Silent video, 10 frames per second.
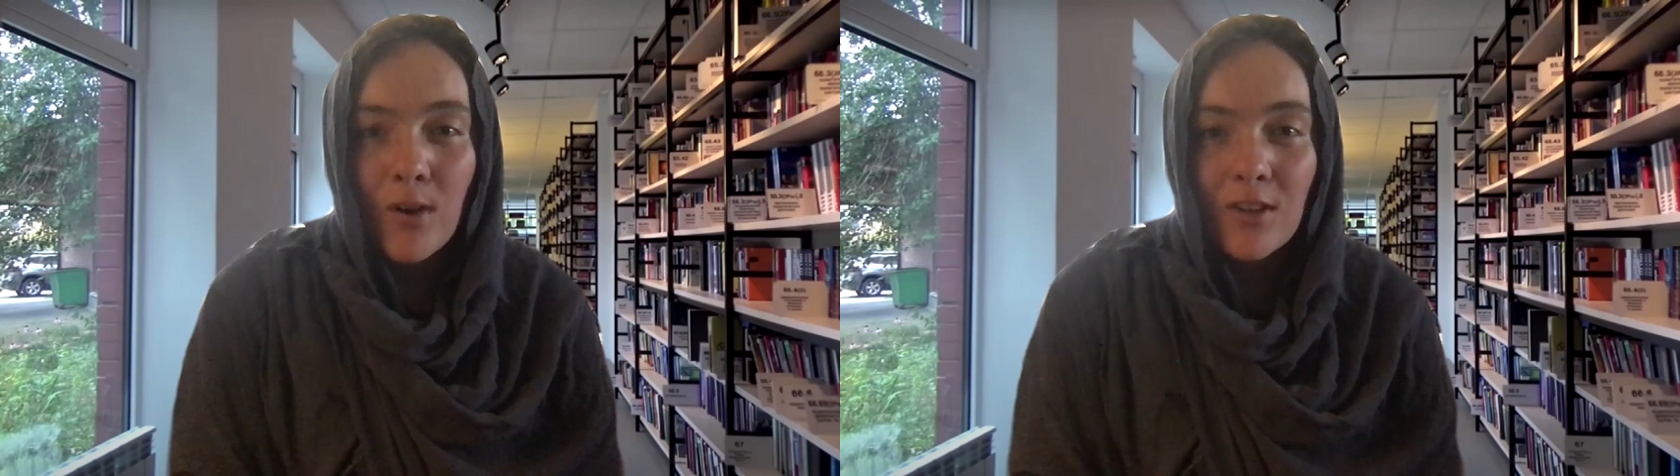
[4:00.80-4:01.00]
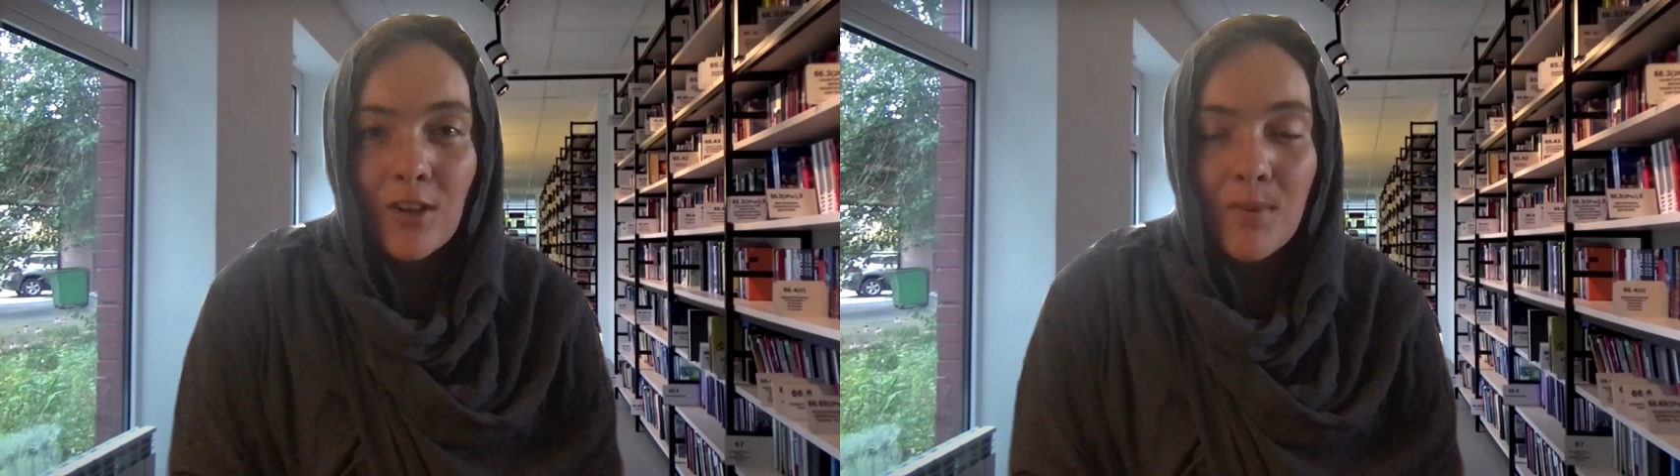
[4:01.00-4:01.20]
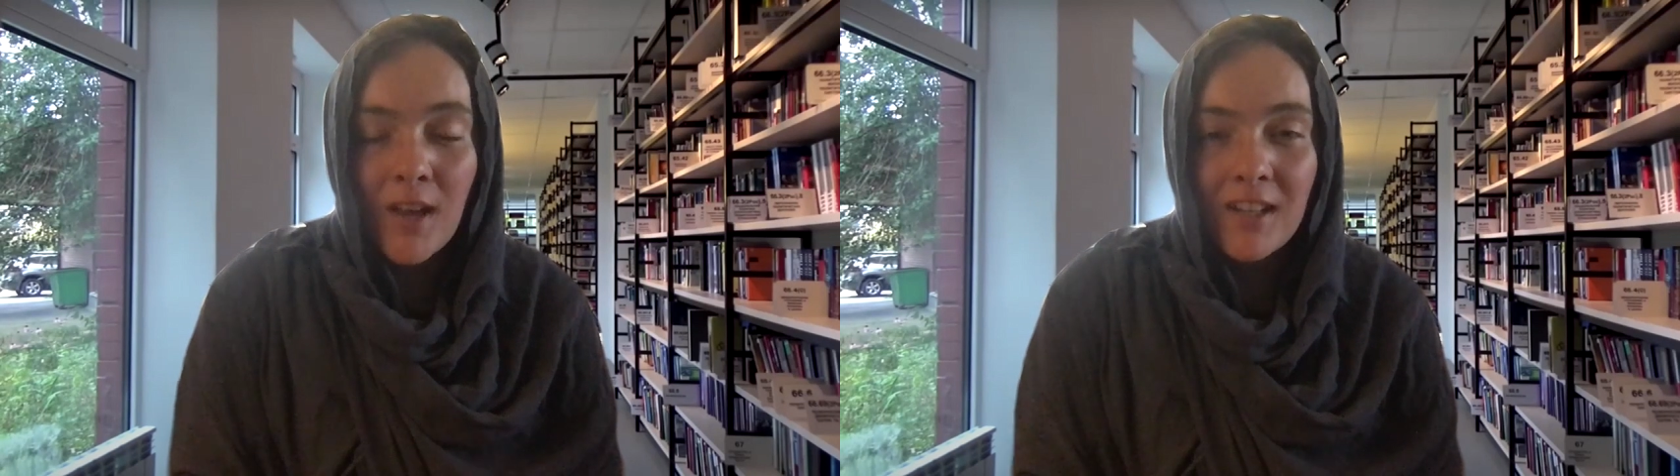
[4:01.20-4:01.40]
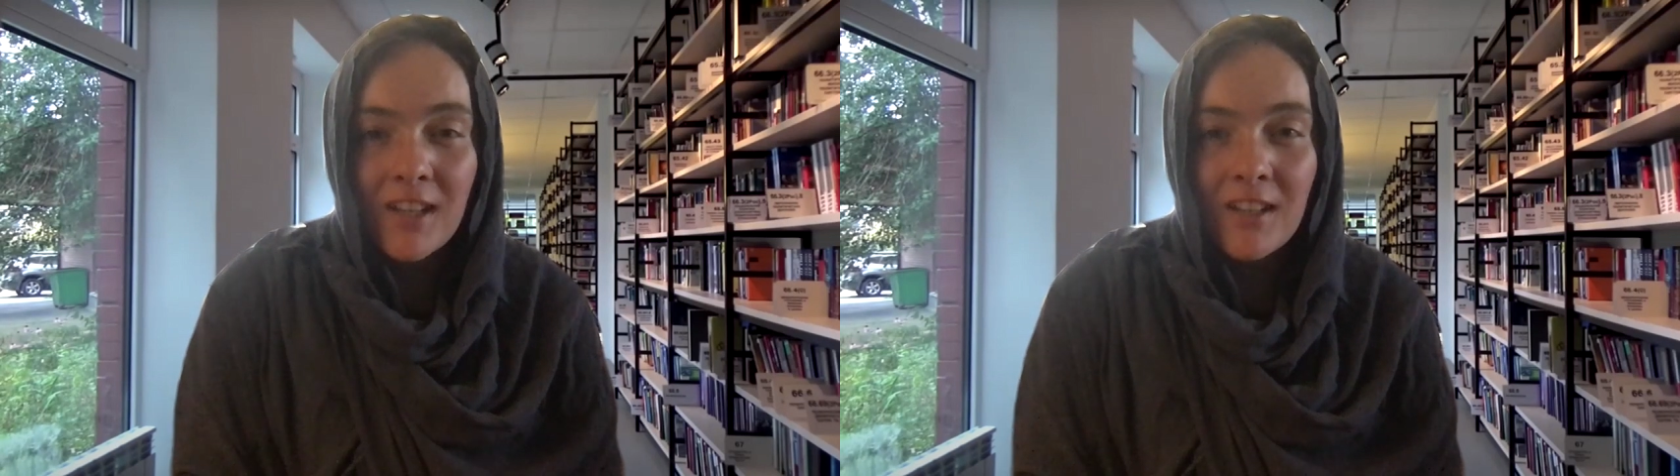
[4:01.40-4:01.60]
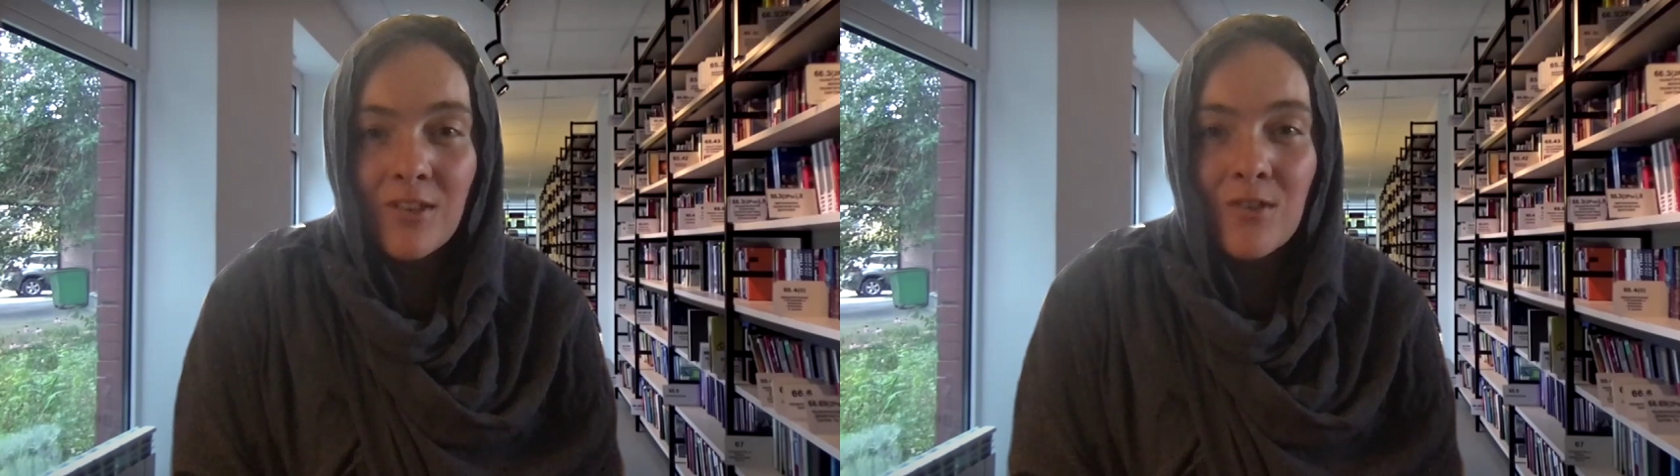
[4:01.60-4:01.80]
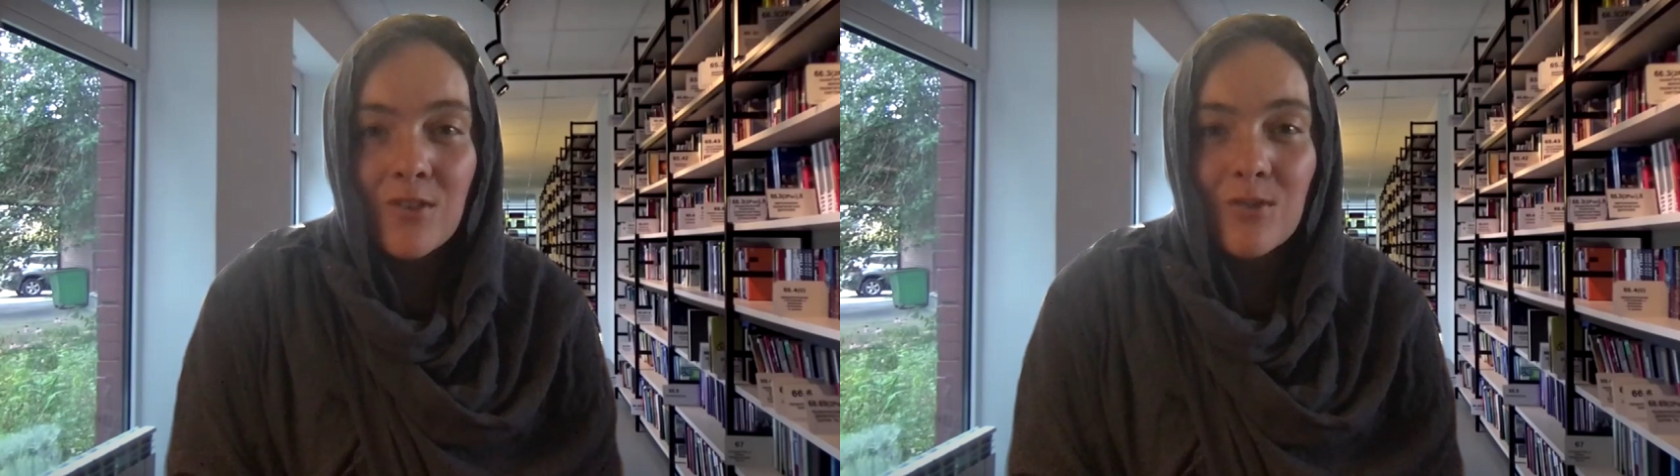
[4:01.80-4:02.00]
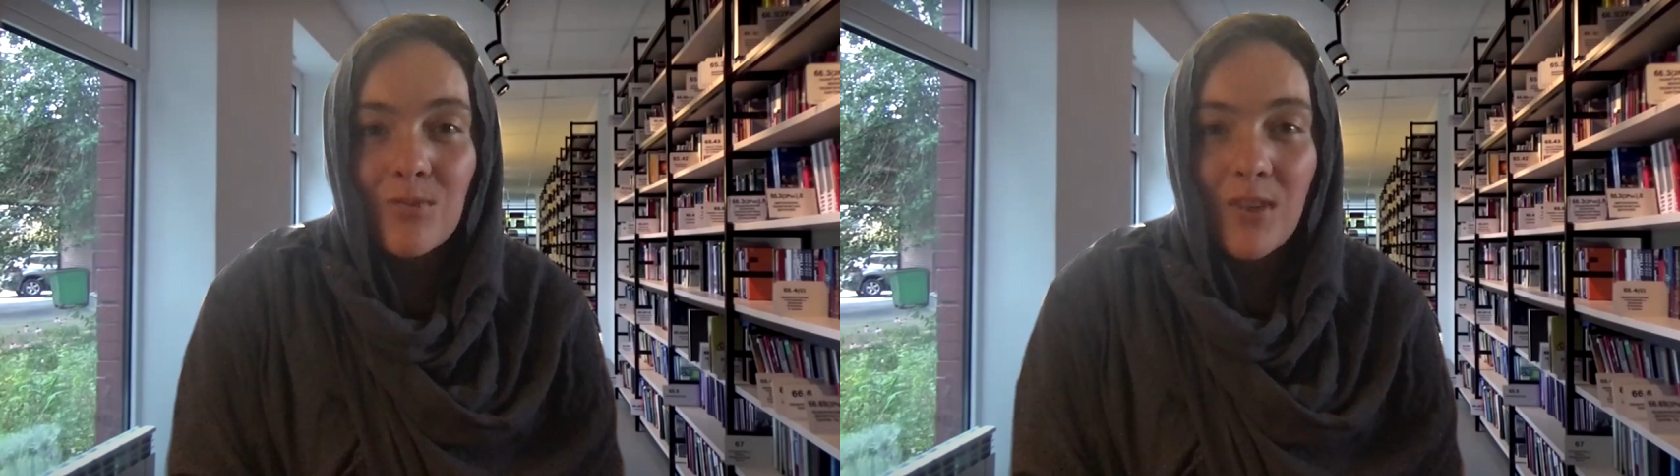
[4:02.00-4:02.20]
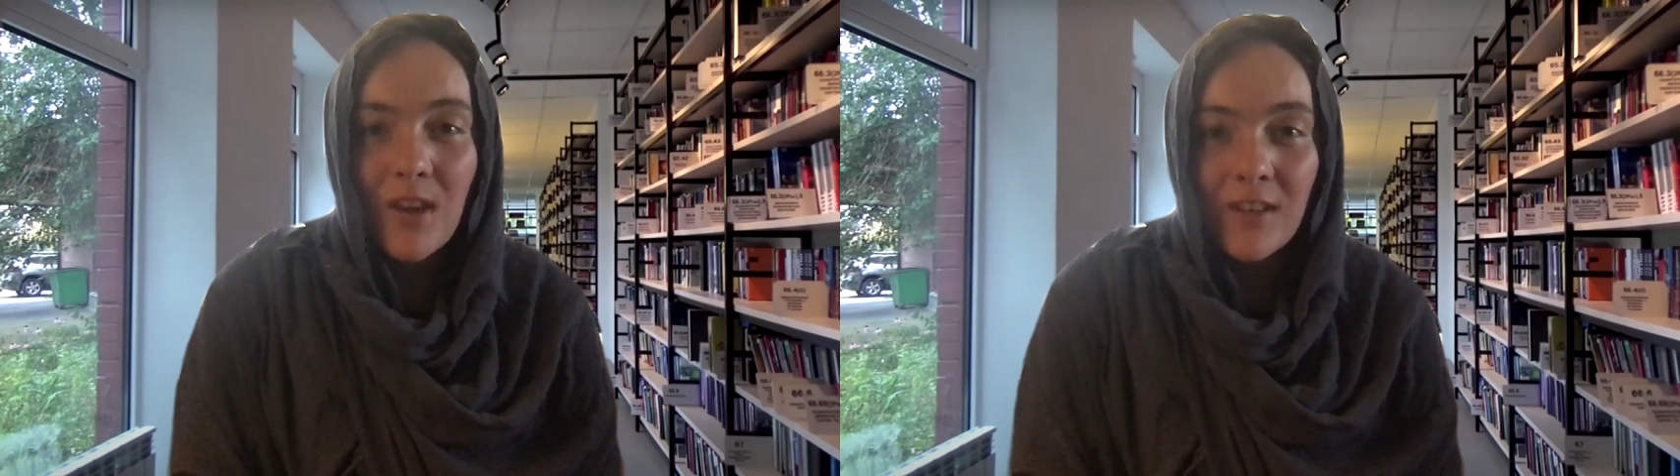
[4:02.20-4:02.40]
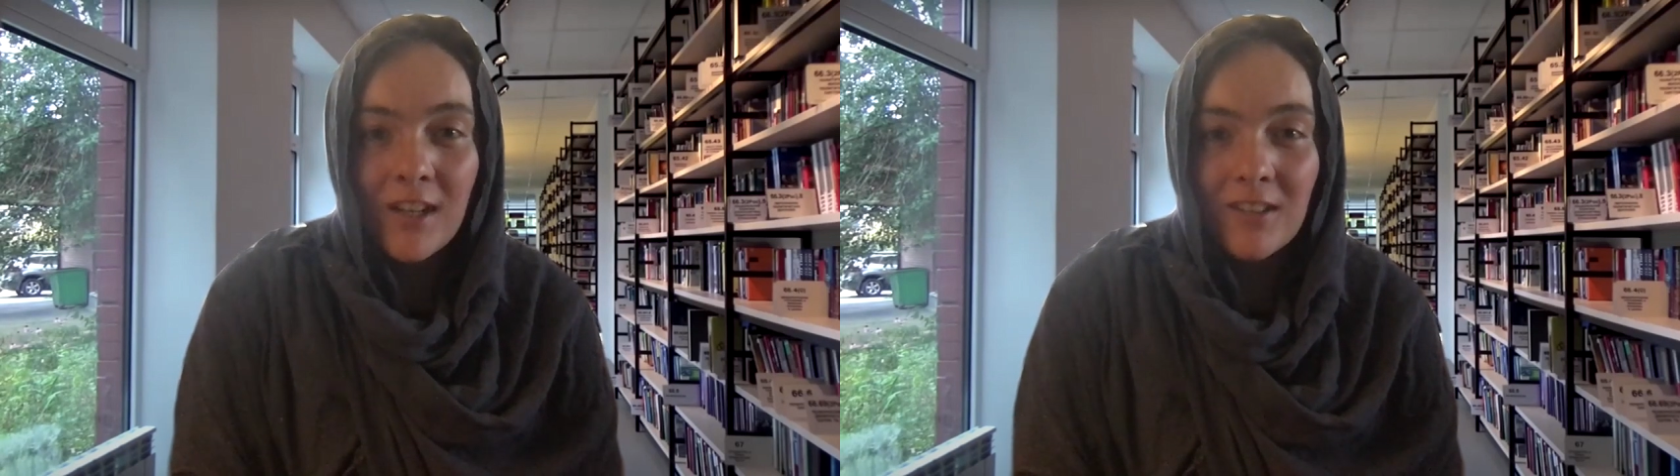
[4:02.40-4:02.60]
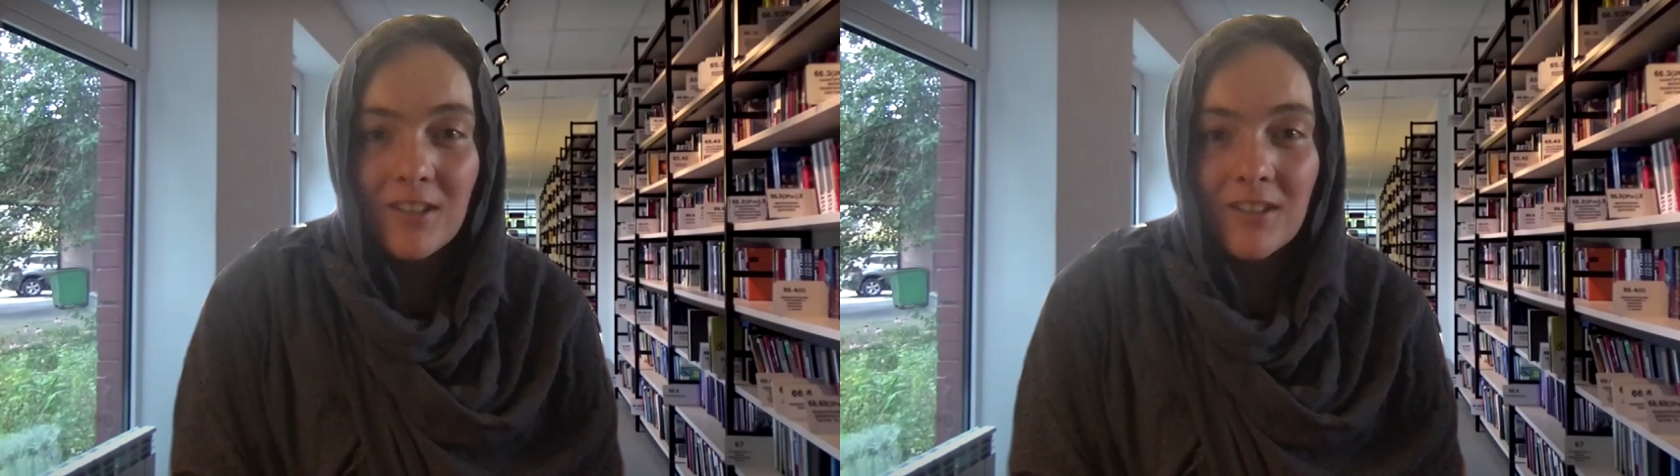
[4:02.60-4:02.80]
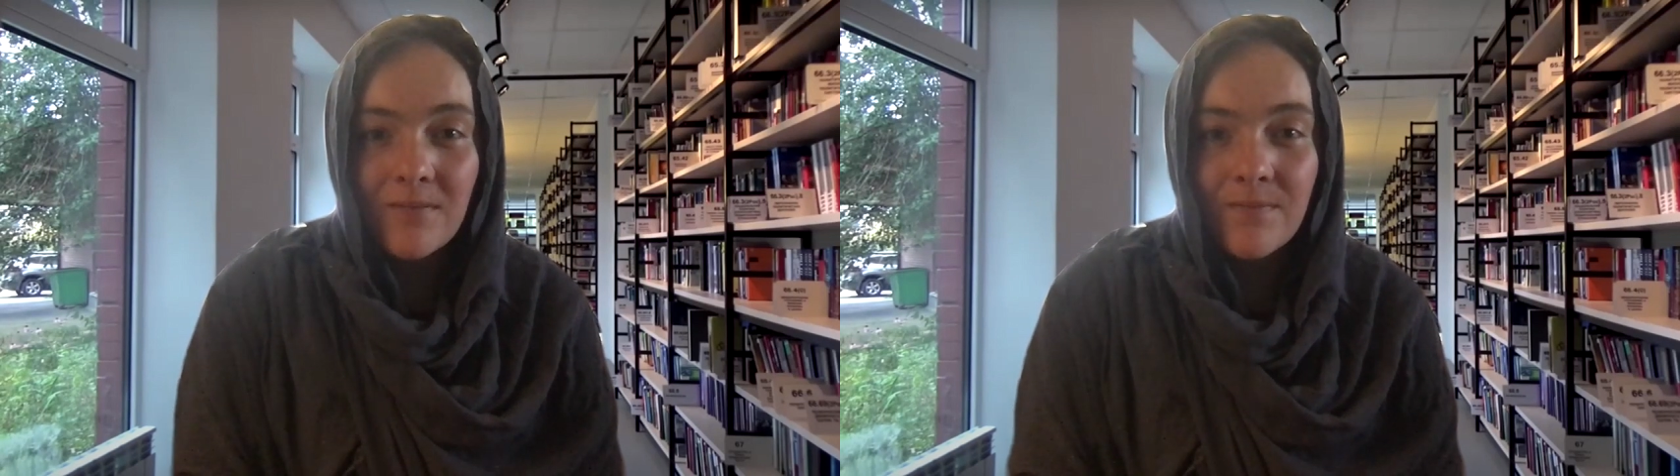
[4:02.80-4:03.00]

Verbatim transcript: your opinion with evidence.